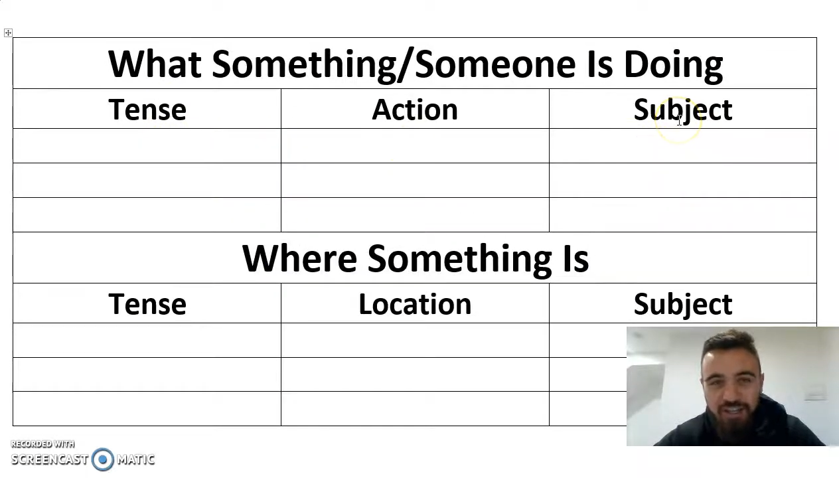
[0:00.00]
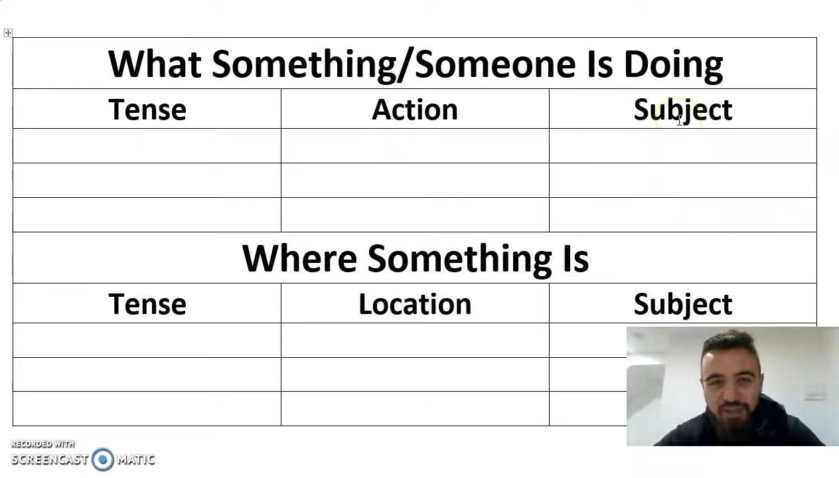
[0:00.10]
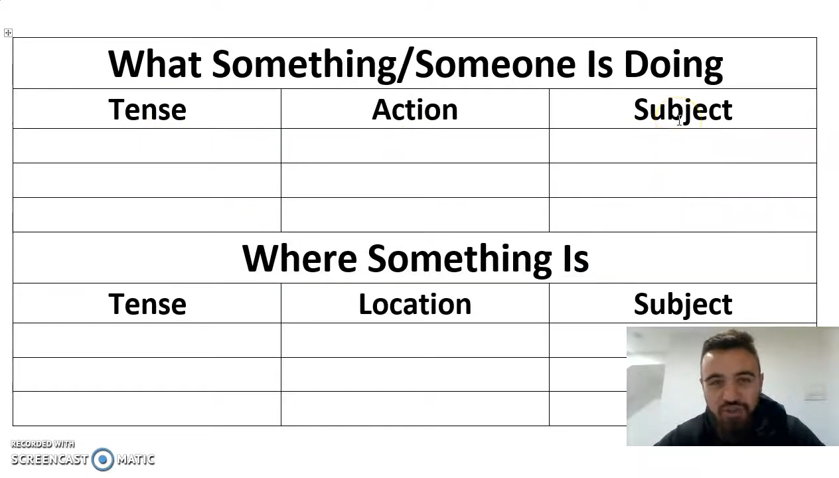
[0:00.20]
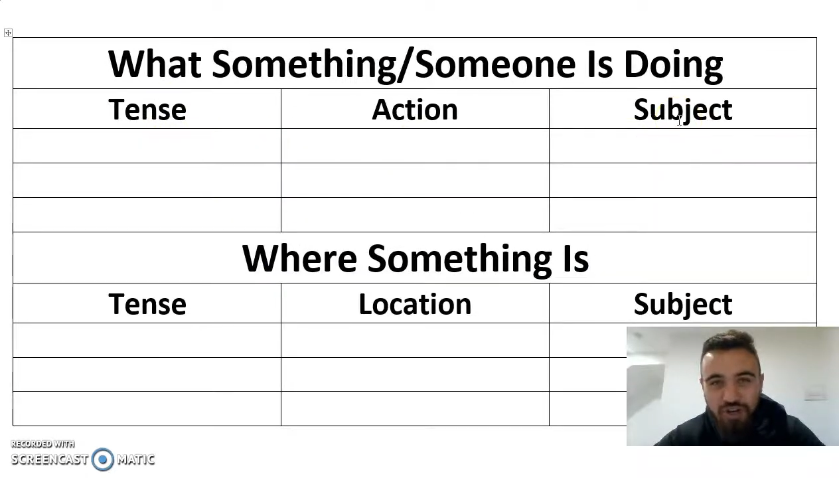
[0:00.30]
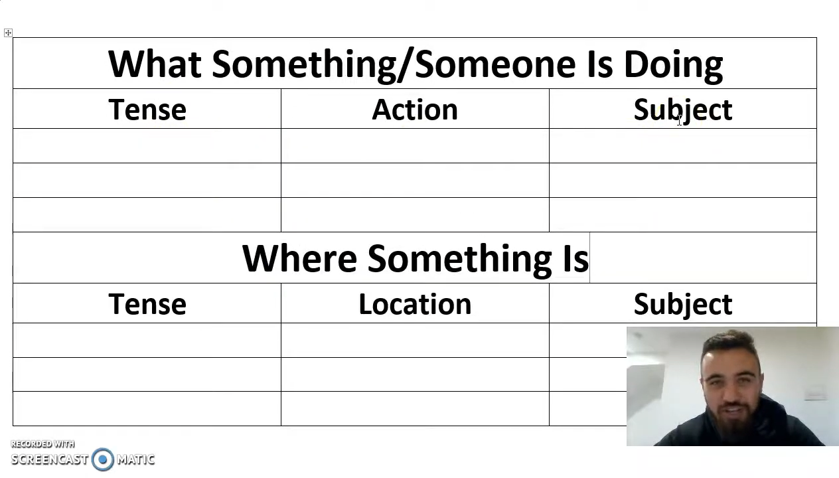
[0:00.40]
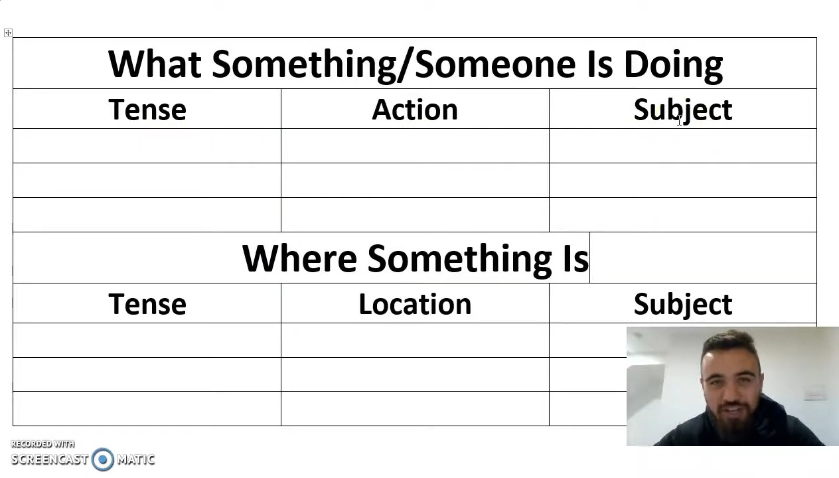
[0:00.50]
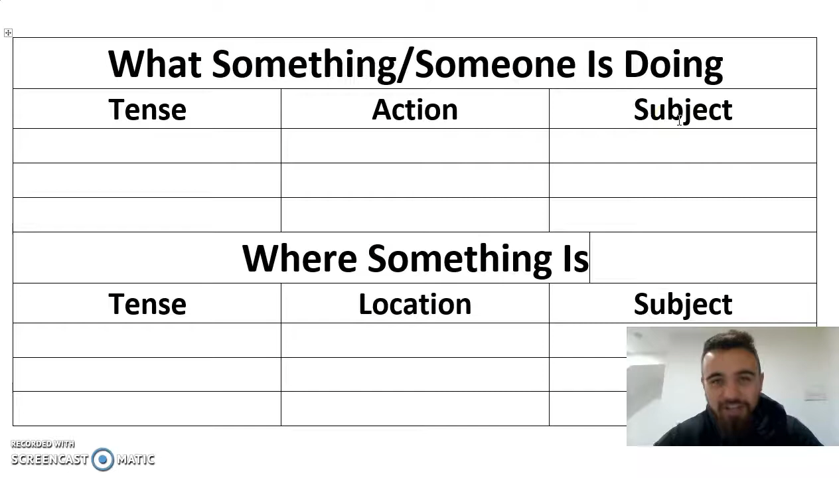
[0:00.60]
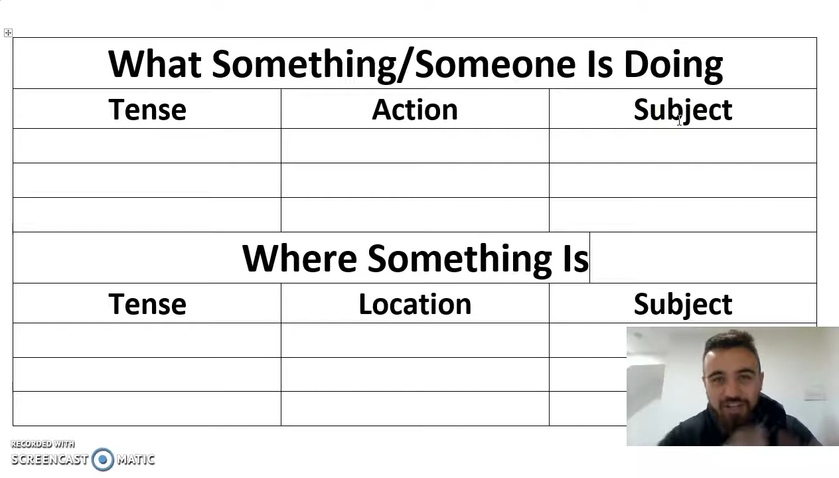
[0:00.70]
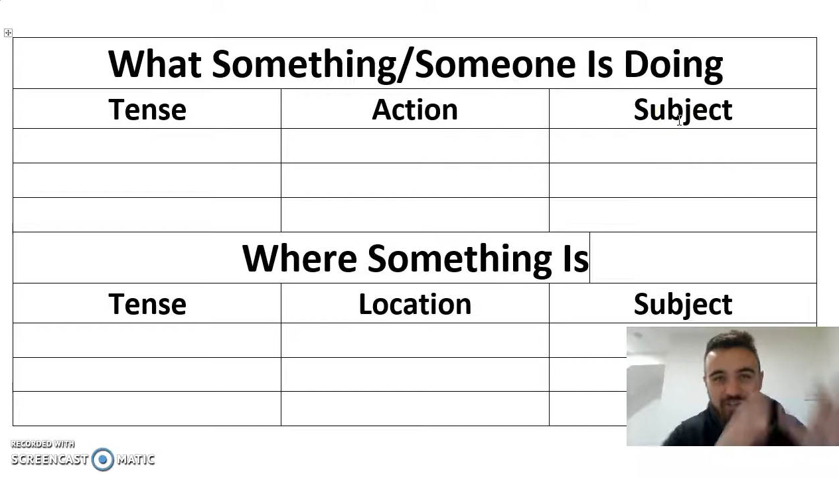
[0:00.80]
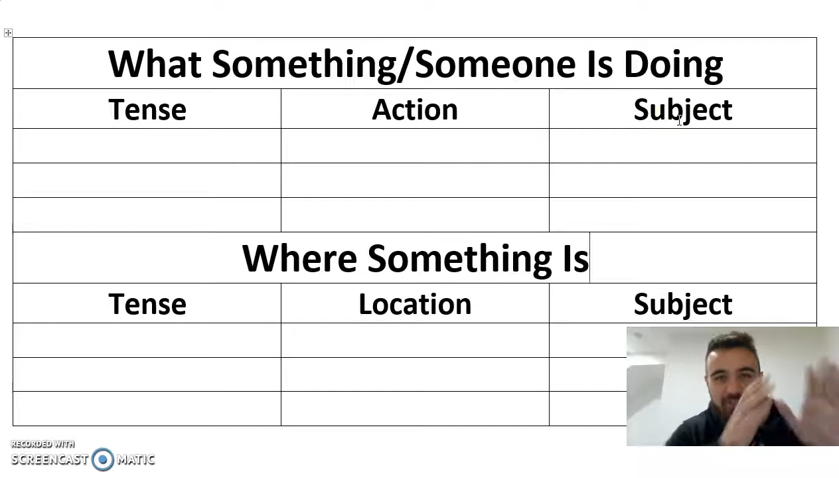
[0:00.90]
the
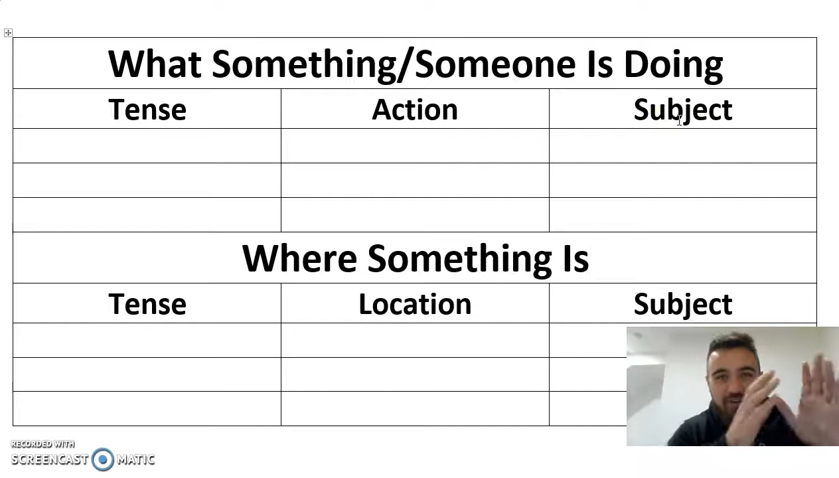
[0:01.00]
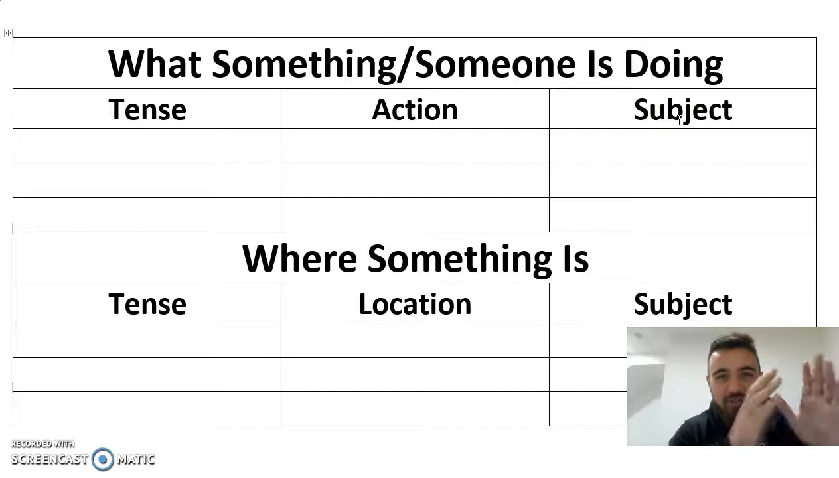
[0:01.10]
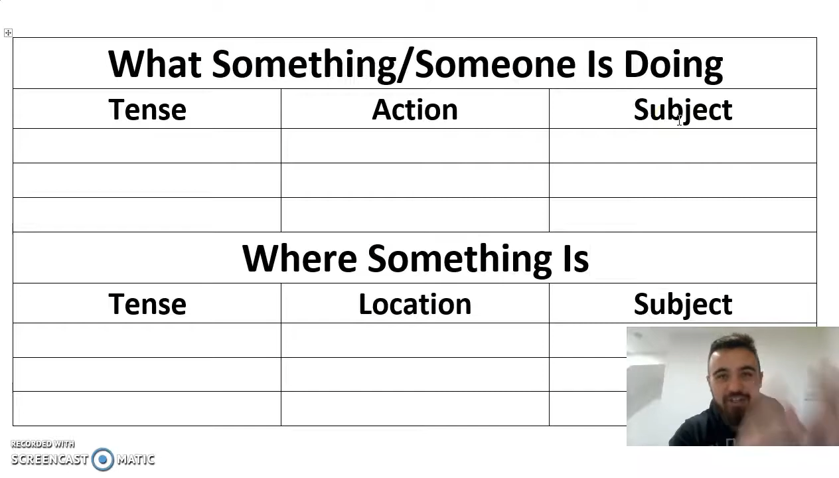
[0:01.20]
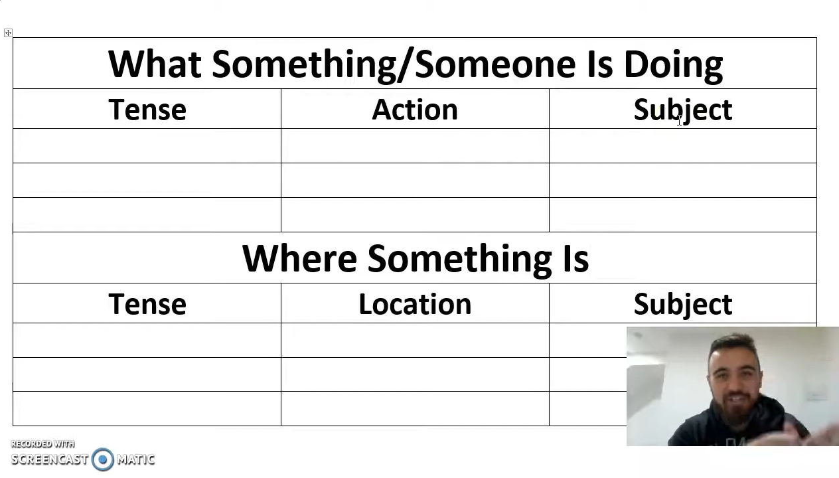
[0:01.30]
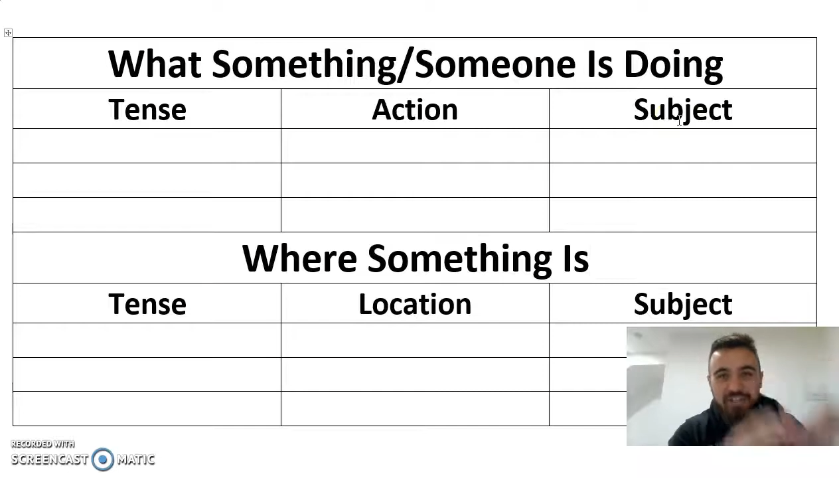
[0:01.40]
structure of each